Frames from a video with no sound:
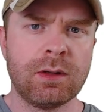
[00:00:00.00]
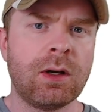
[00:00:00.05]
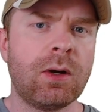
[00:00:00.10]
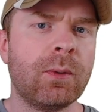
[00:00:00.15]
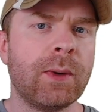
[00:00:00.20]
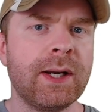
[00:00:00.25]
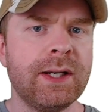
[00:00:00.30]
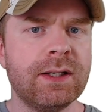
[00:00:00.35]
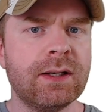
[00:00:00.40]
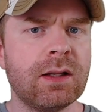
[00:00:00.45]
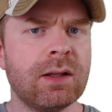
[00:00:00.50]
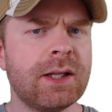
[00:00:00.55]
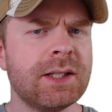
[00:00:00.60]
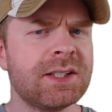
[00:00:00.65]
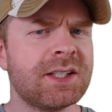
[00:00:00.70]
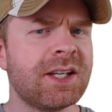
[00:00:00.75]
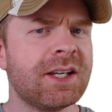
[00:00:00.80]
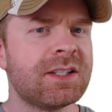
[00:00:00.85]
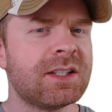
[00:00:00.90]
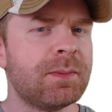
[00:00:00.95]
Alright, now
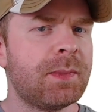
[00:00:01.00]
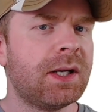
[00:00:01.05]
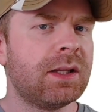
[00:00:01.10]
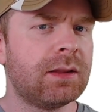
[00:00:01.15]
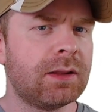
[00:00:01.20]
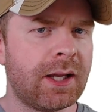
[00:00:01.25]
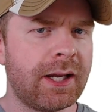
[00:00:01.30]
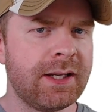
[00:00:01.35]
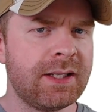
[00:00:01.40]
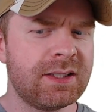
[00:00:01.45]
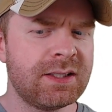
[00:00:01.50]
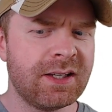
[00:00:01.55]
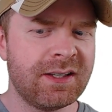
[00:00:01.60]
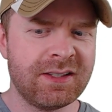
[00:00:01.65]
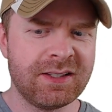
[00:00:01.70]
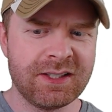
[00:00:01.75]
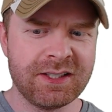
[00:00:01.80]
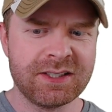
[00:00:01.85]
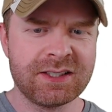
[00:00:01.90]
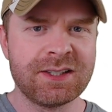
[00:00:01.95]
let's get to my likes
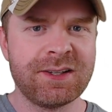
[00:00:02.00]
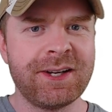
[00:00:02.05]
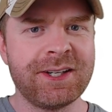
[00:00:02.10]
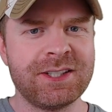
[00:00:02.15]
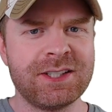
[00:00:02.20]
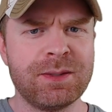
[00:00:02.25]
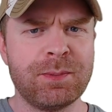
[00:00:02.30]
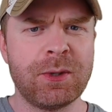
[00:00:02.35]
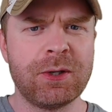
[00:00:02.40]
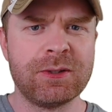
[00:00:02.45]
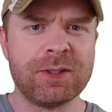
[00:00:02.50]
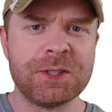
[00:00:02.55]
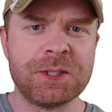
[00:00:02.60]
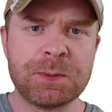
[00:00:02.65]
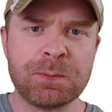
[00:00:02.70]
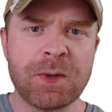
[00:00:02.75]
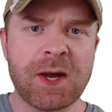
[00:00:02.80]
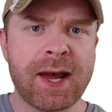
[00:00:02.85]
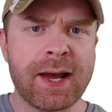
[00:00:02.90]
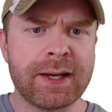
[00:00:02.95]
and dislikes about this
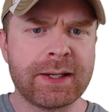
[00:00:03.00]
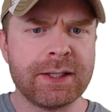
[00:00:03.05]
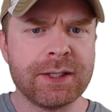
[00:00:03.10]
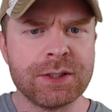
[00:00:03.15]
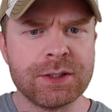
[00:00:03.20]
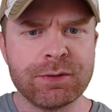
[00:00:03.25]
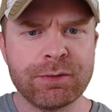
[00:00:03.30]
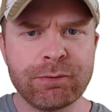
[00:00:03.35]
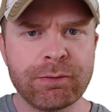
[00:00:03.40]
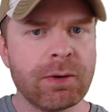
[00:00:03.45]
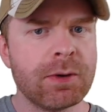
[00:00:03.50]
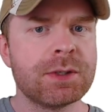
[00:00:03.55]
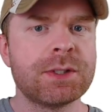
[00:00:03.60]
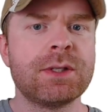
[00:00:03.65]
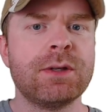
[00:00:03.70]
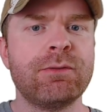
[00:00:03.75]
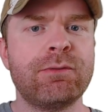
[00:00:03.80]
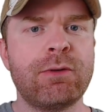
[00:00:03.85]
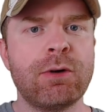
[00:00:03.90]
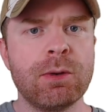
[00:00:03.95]
package.
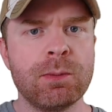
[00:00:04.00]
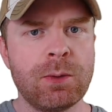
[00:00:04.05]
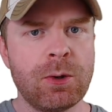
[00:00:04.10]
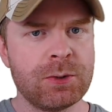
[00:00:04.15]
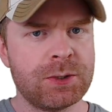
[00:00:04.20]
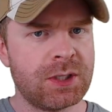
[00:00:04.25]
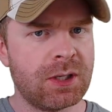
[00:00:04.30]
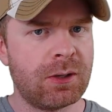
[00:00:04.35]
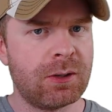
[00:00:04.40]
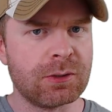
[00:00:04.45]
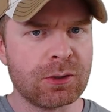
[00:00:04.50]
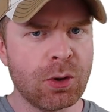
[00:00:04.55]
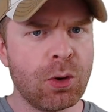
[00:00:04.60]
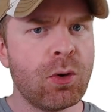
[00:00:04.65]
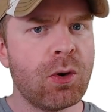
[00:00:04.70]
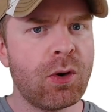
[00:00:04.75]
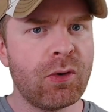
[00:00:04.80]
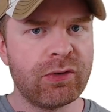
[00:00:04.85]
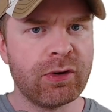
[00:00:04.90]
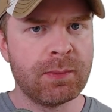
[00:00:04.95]
First and foremost, I'll
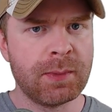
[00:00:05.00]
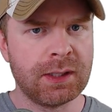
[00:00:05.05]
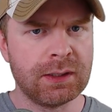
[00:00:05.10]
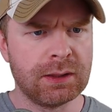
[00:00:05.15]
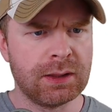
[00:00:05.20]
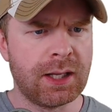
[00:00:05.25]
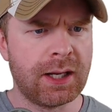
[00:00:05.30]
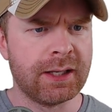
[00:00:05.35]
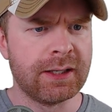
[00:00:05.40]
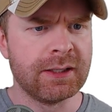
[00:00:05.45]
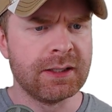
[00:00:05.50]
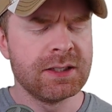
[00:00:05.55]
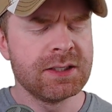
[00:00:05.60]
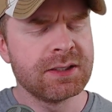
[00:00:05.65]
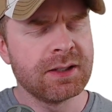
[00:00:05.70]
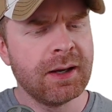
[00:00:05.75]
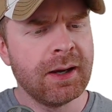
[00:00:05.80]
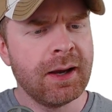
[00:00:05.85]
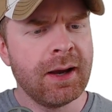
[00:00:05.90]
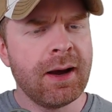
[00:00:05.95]
go over my
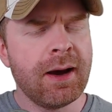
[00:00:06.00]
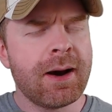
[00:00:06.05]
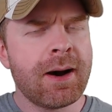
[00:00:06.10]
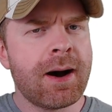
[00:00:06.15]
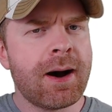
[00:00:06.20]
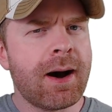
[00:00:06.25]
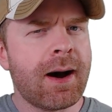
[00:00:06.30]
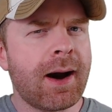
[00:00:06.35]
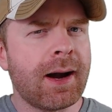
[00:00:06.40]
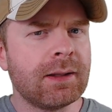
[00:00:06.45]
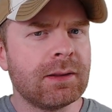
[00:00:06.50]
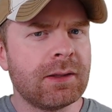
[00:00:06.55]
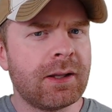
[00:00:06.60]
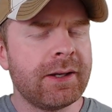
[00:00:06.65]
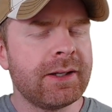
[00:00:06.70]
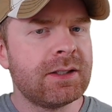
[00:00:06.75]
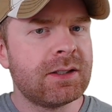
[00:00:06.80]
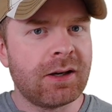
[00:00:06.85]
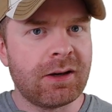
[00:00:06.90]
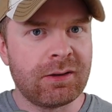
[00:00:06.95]
likes. I
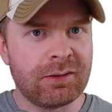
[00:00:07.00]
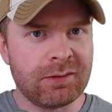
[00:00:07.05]
liked a